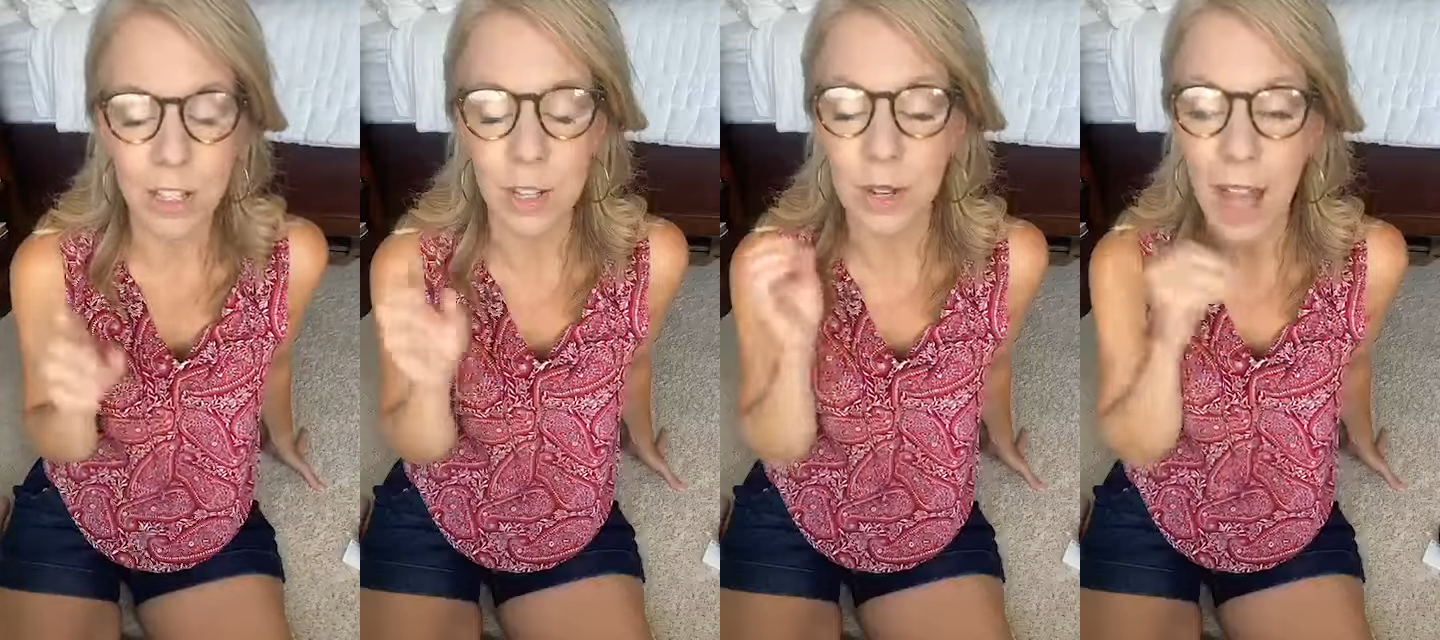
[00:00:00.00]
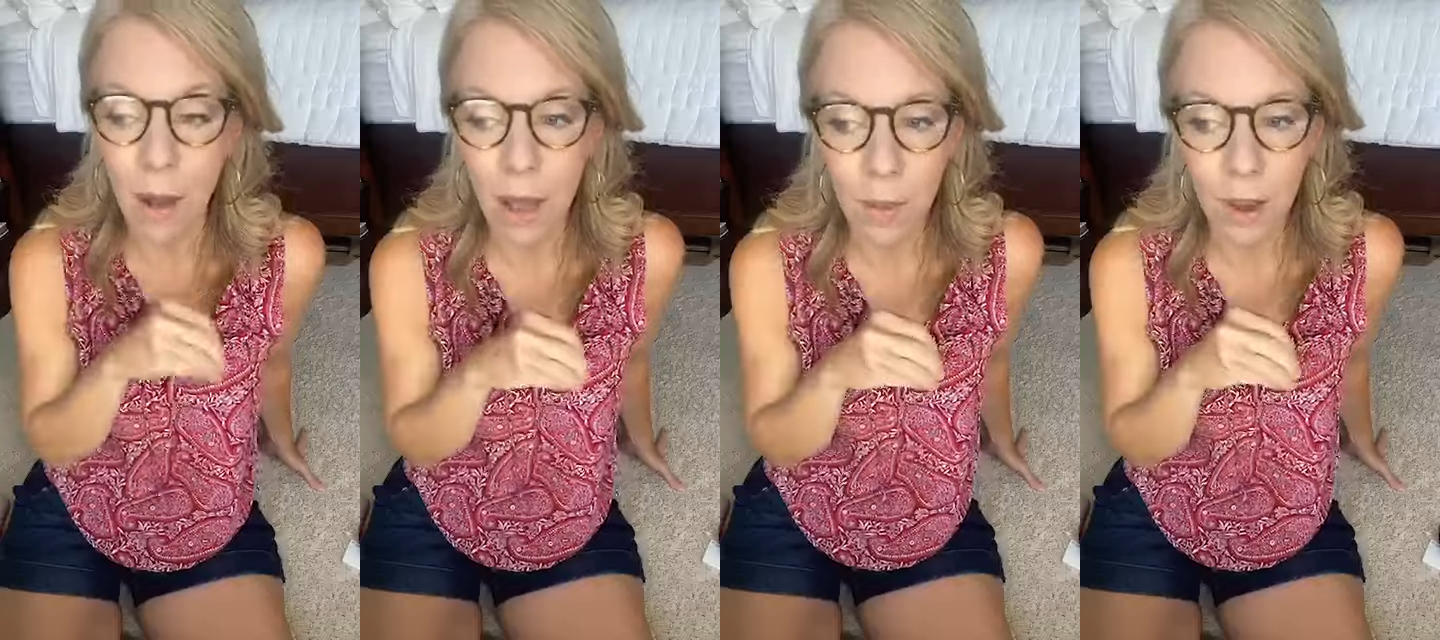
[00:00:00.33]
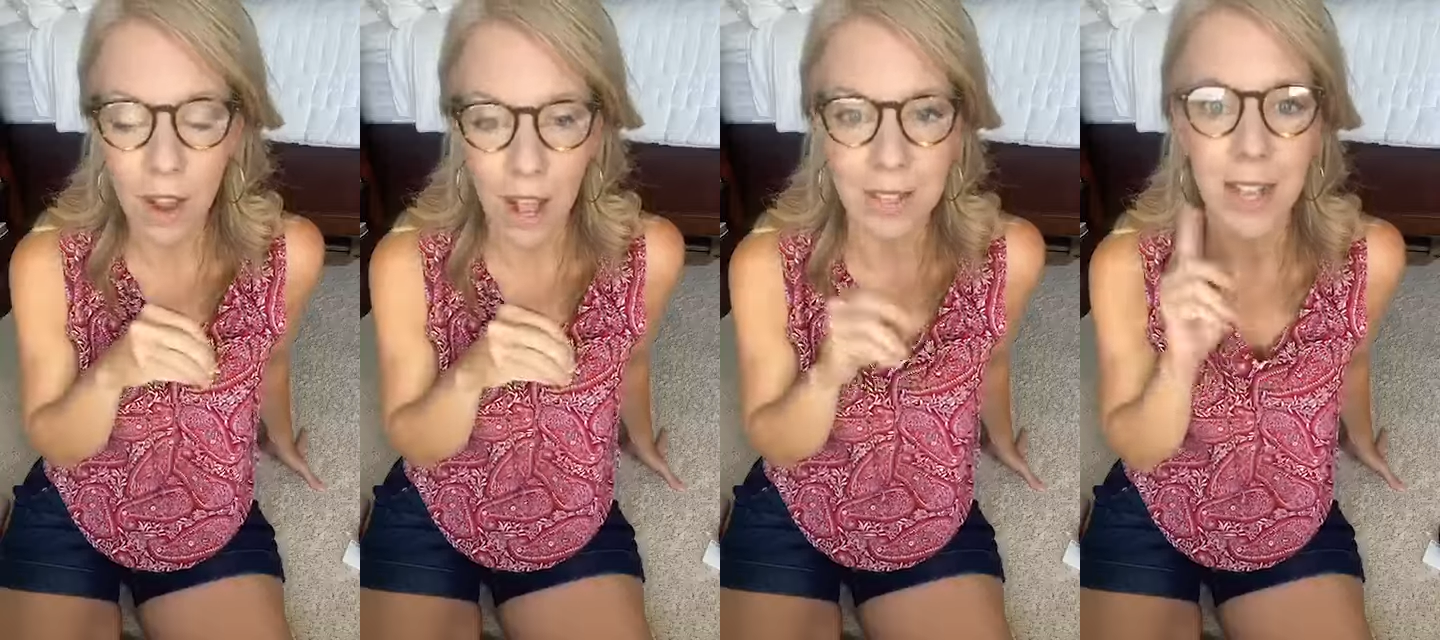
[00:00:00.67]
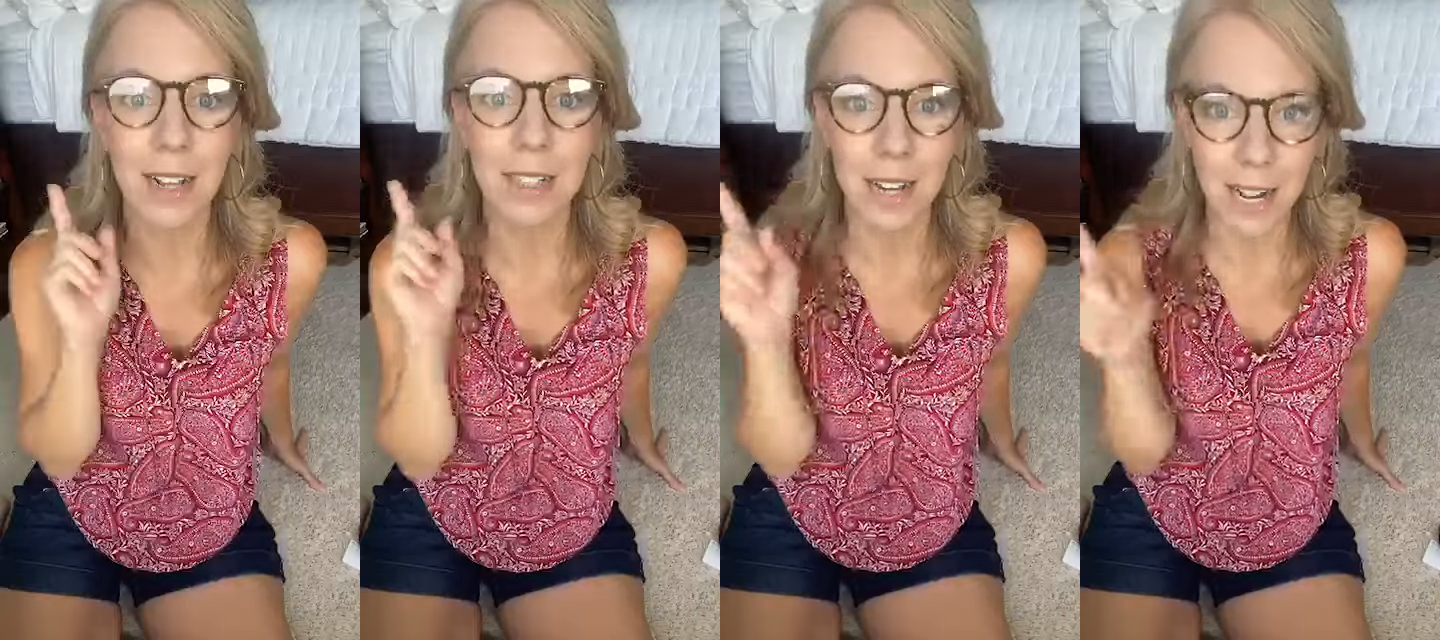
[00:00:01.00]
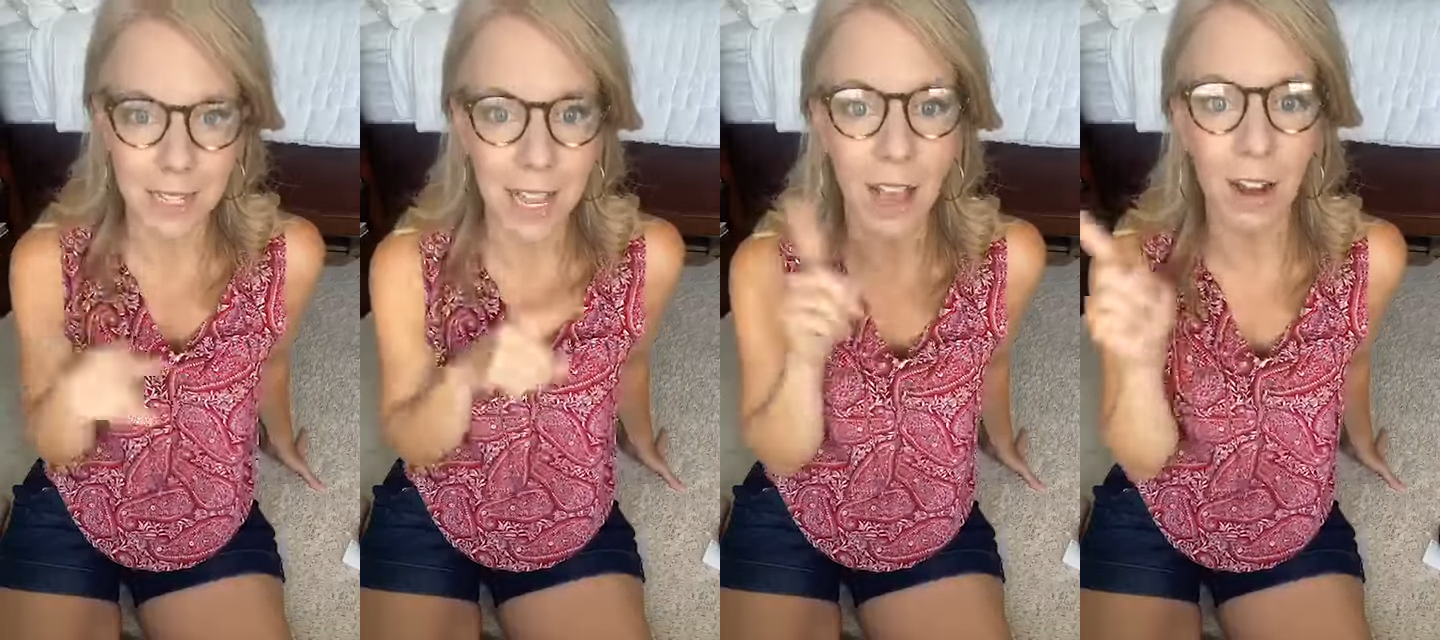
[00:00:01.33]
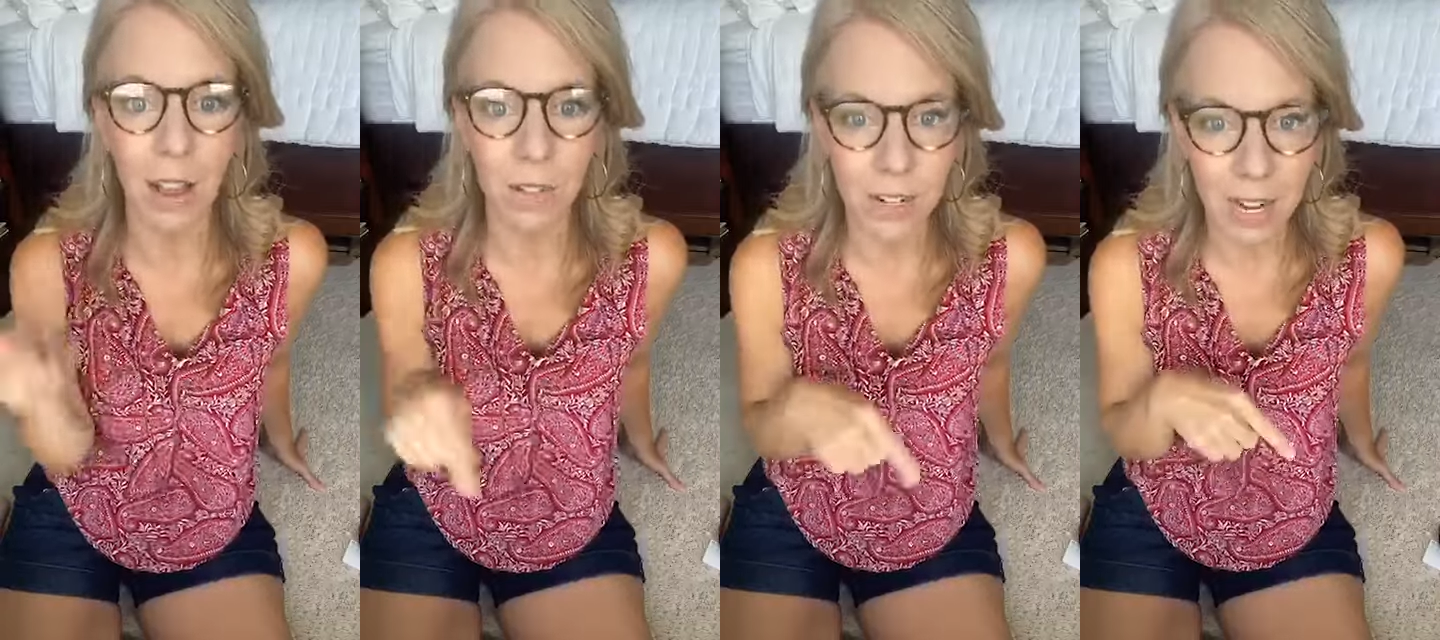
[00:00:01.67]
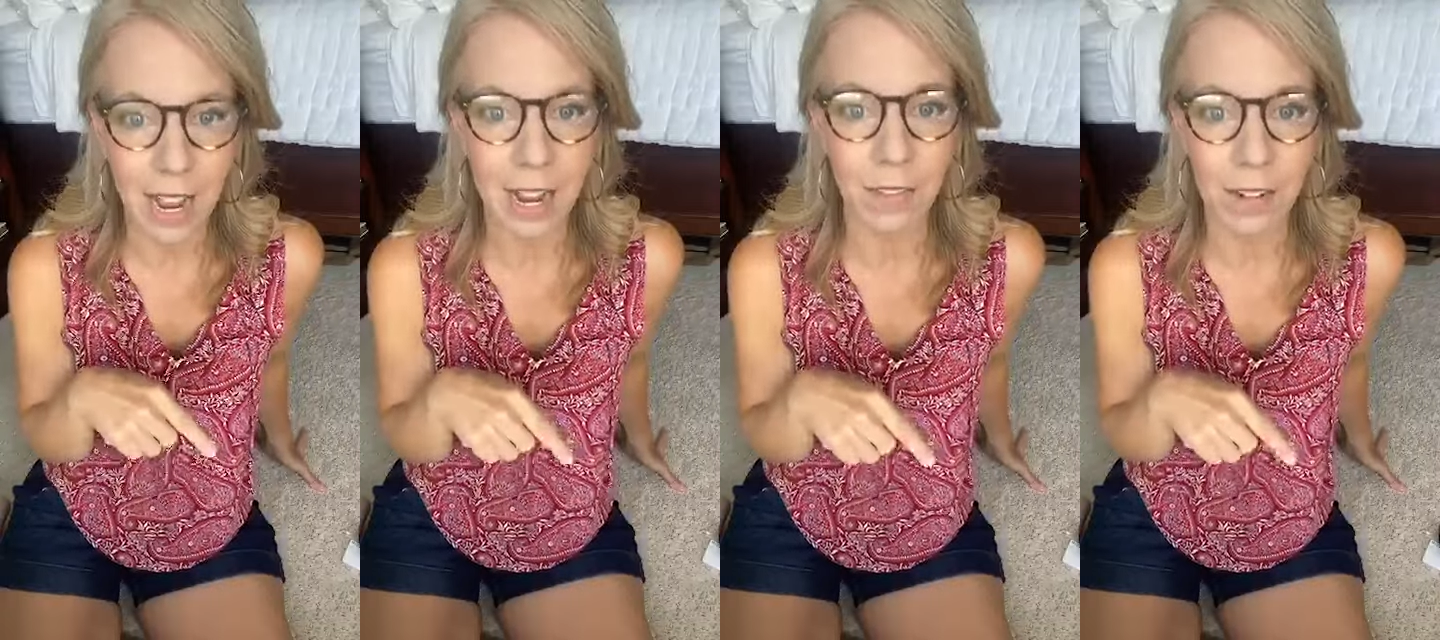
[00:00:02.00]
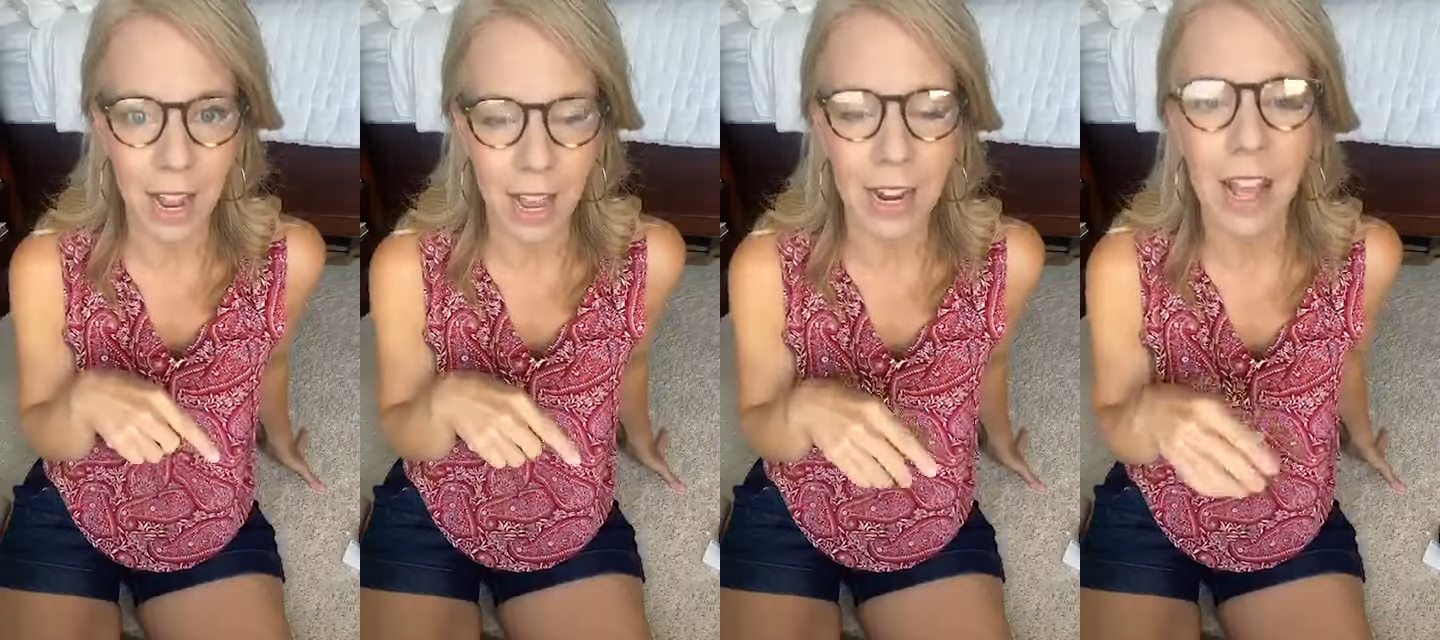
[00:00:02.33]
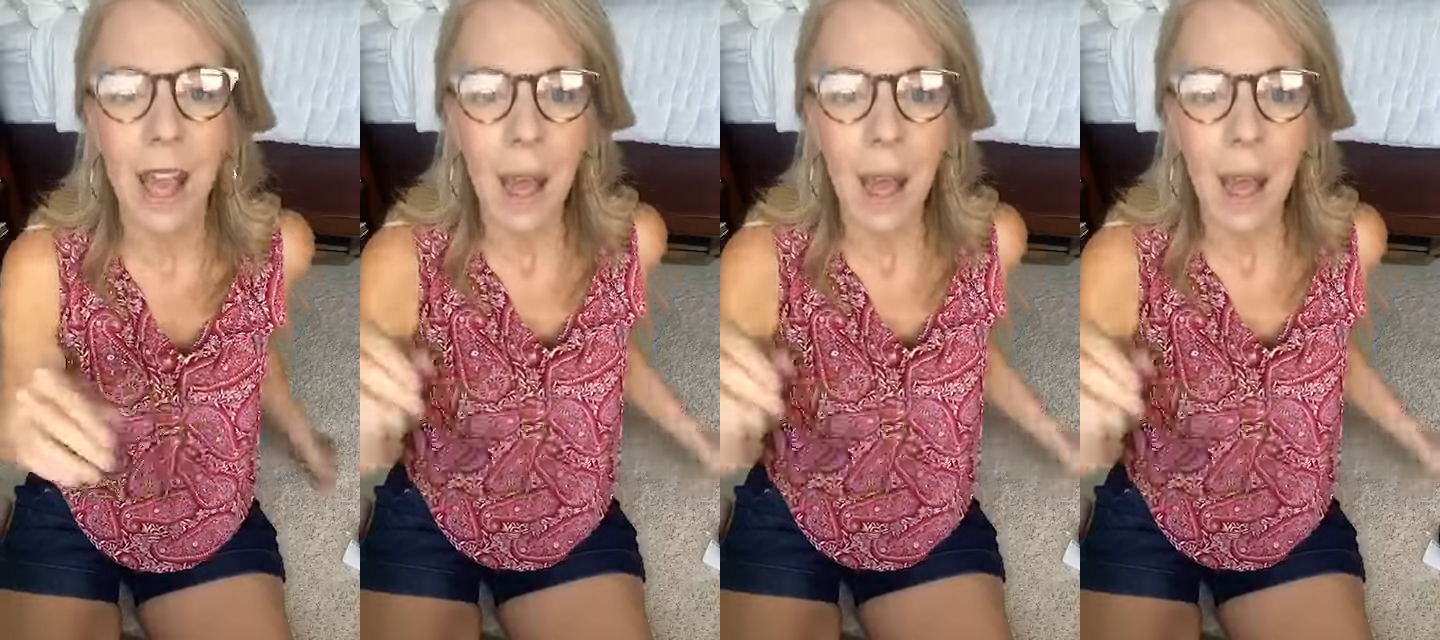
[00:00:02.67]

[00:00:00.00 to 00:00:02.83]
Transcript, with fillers: So now I wear contacts that I take out every day and every night.